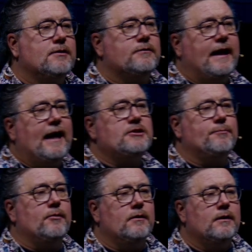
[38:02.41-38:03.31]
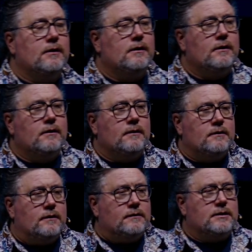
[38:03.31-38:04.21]
so tangible,
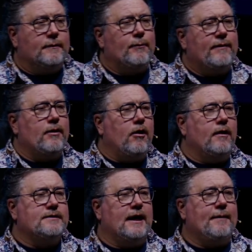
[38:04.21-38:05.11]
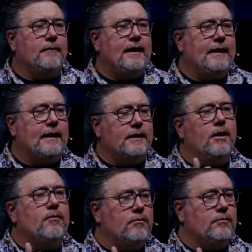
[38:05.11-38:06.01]
sometimes we have a hard time letting that
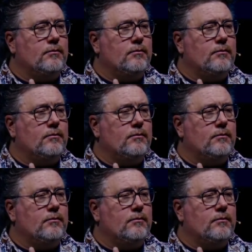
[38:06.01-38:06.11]
go.